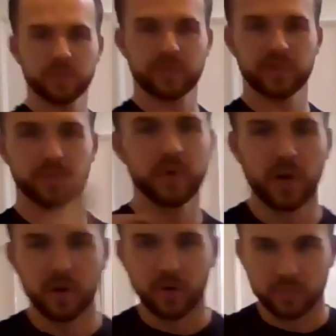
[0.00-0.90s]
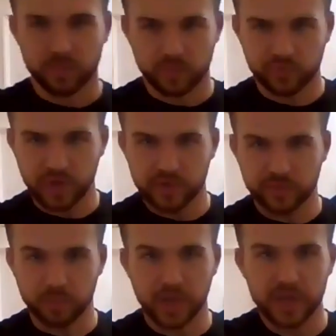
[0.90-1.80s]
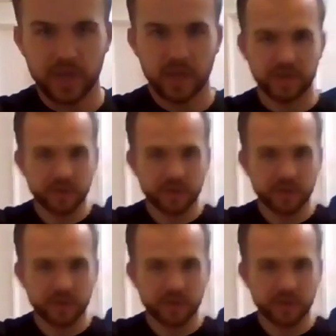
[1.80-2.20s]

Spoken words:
with some strange blade hand.